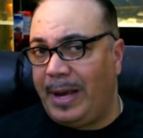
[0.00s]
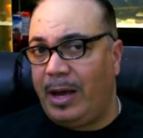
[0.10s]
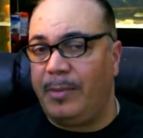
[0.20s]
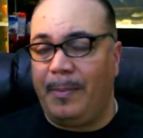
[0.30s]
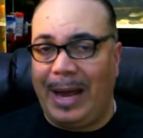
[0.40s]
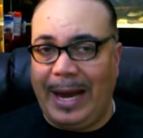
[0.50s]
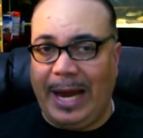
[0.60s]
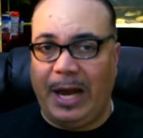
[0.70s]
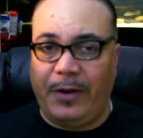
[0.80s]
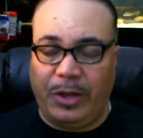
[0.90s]
about my
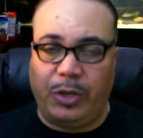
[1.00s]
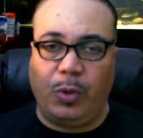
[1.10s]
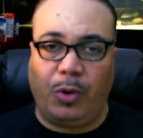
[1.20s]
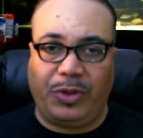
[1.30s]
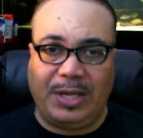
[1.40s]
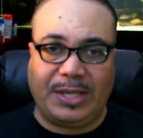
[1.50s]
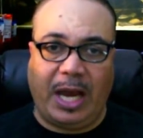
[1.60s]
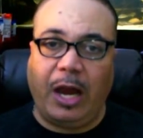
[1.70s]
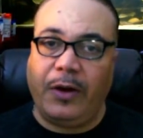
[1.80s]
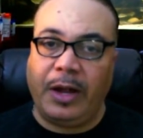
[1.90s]
area, the Northeast
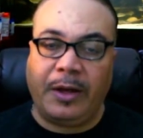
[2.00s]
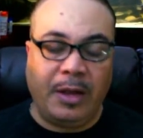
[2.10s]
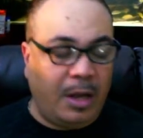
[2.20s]
area,